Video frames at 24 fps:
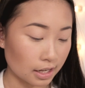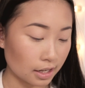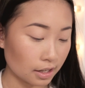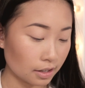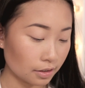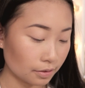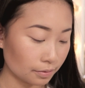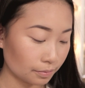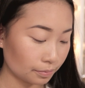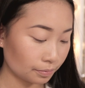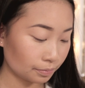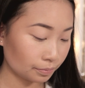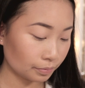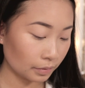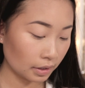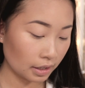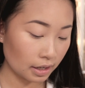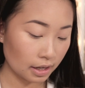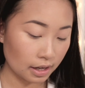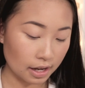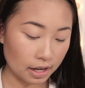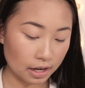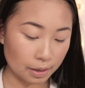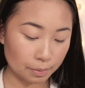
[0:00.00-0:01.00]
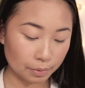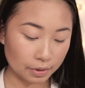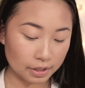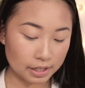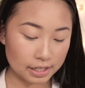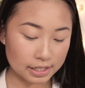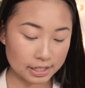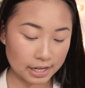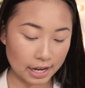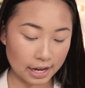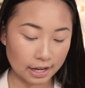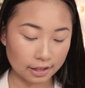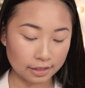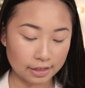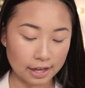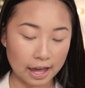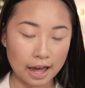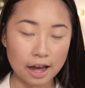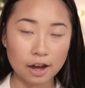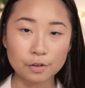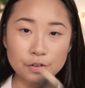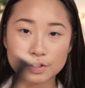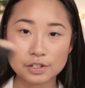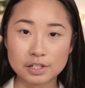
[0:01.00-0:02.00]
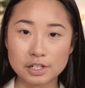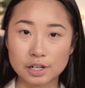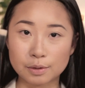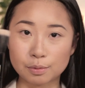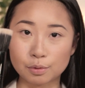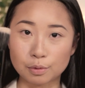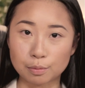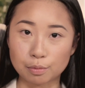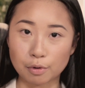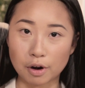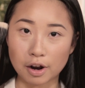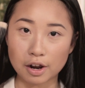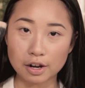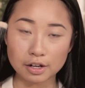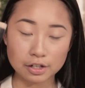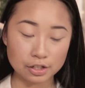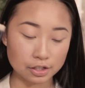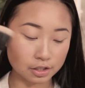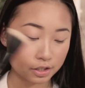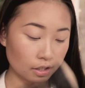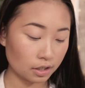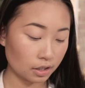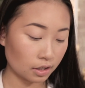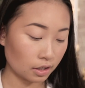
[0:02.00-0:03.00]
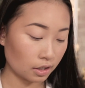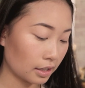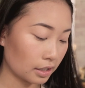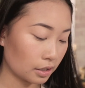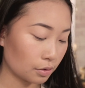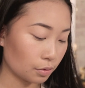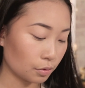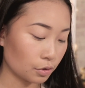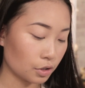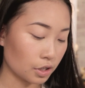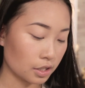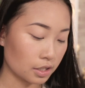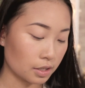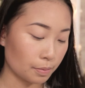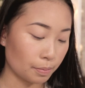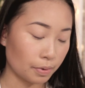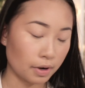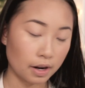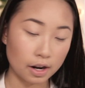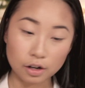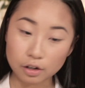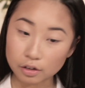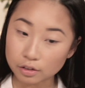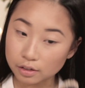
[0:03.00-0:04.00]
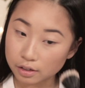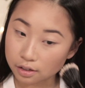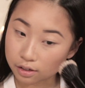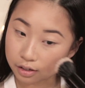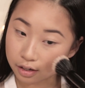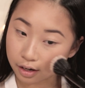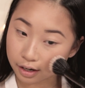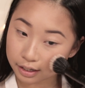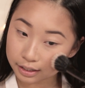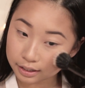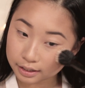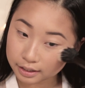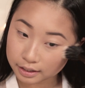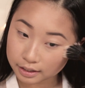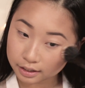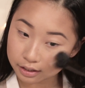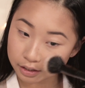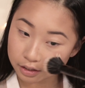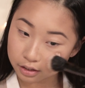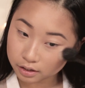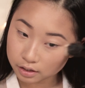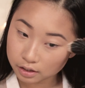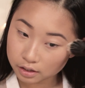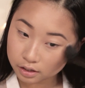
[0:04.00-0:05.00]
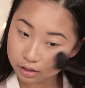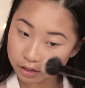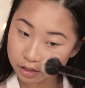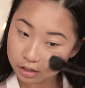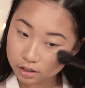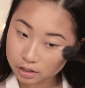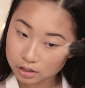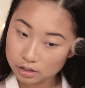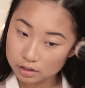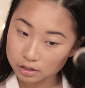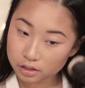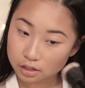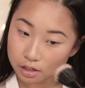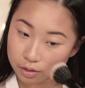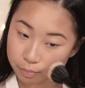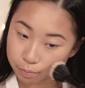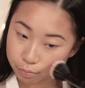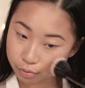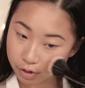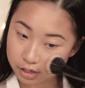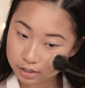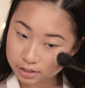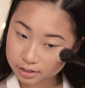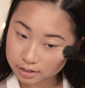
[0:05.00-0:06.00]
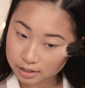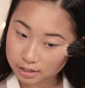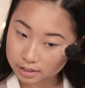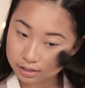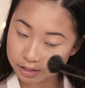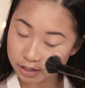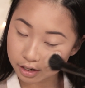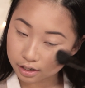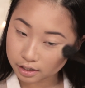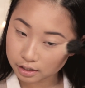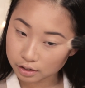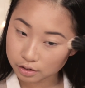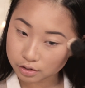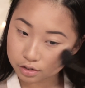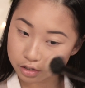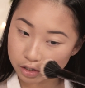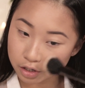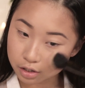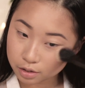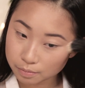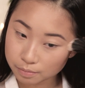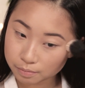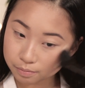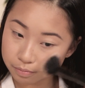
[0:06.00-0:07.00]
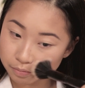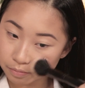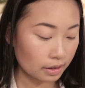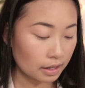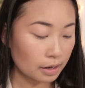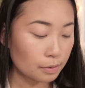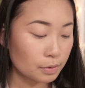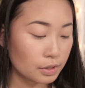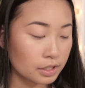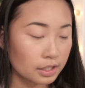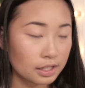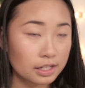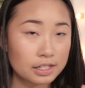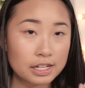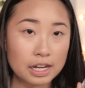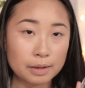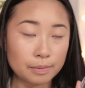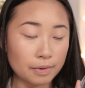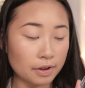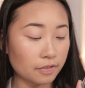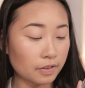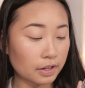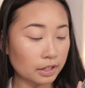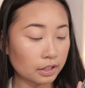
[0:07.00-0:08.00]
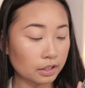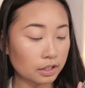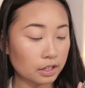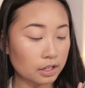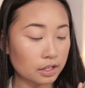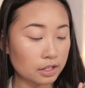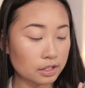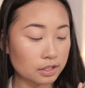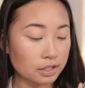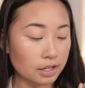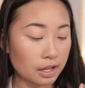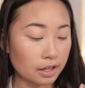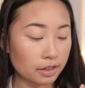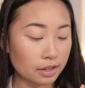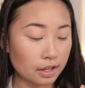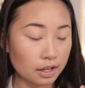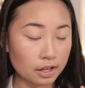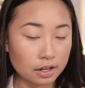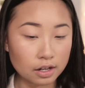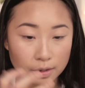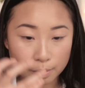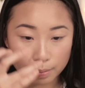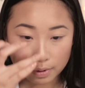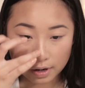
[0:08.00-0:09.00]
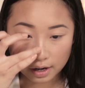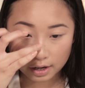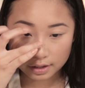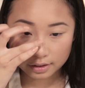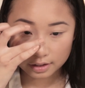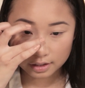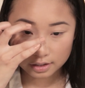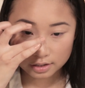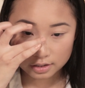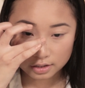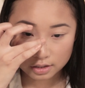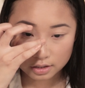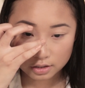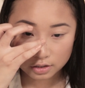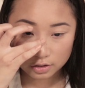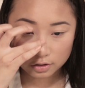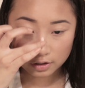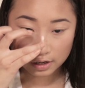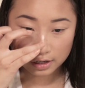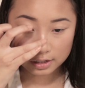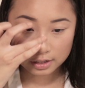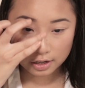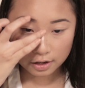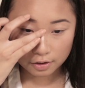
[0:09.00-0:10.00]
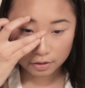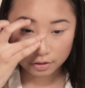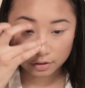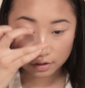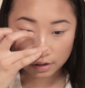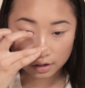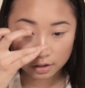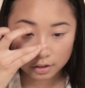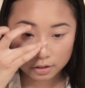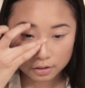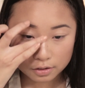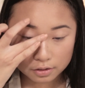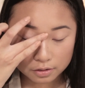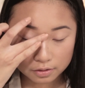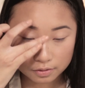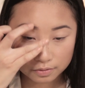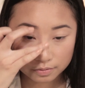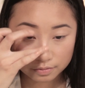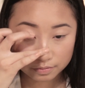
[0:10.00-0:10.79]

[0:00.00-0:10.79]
it. And I'm going to take the e.l.f. stipple brush. This will just apply on lightly. I'm going to brush this slightly on top. And then I'm just going to take my fingers and then apply this straight down the nose.